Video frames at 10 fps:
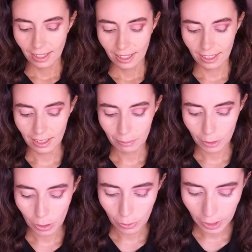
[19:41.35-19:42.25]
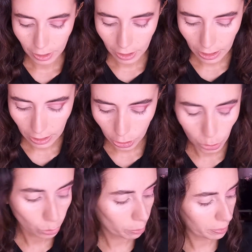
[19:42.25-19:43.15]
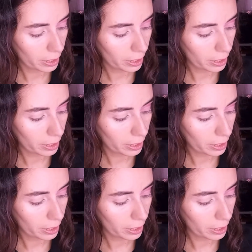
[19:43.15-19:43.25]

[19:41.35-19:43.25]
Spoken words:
And I'm going to apply